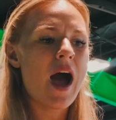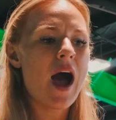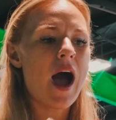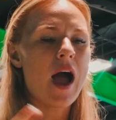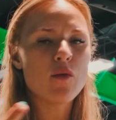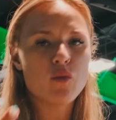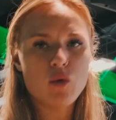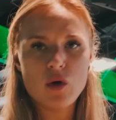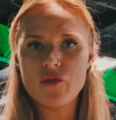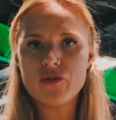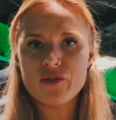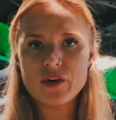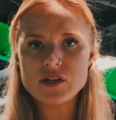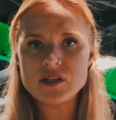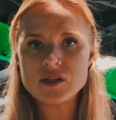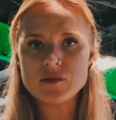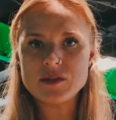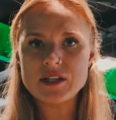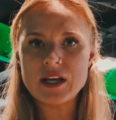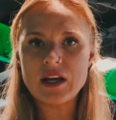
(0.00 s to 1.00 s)
I will throw
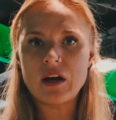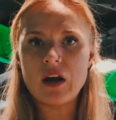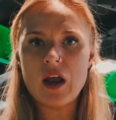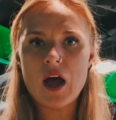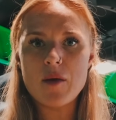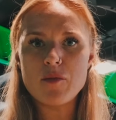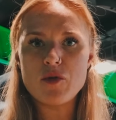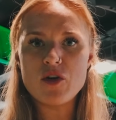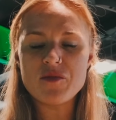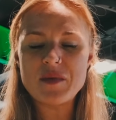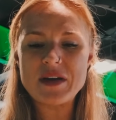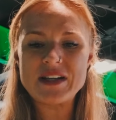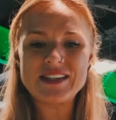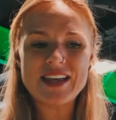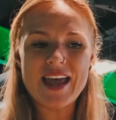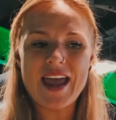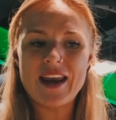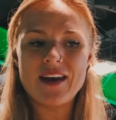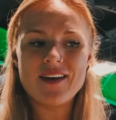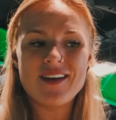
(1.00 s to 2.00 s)
some single arm movements
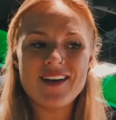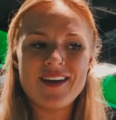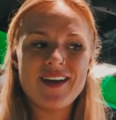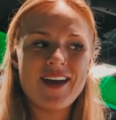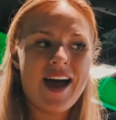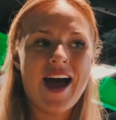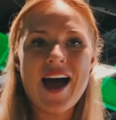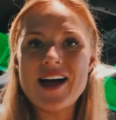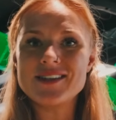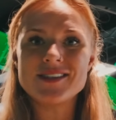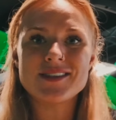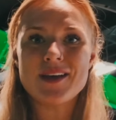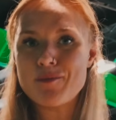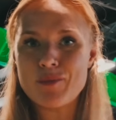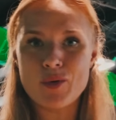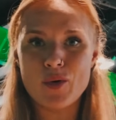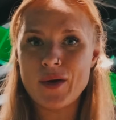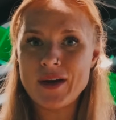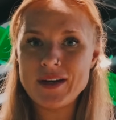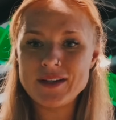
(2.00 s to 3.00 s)
in at some
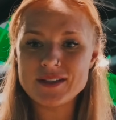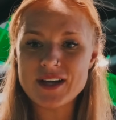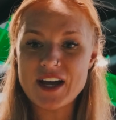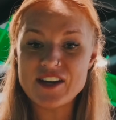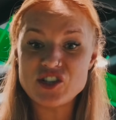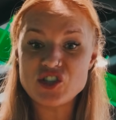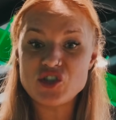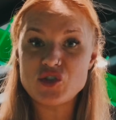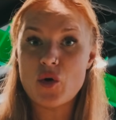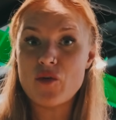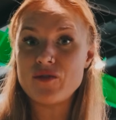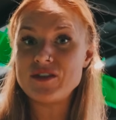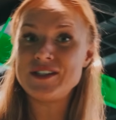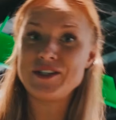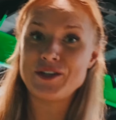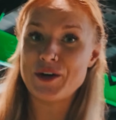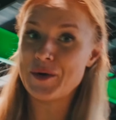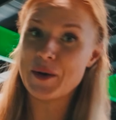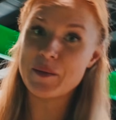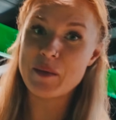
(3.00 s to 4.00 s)
point. I just obviously
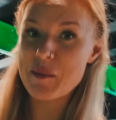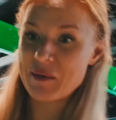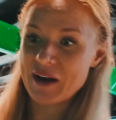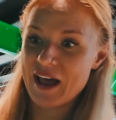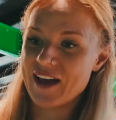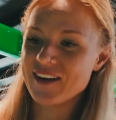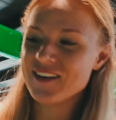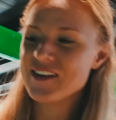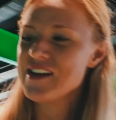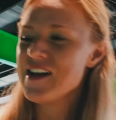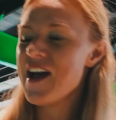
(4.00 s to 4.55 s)
don't know my plan.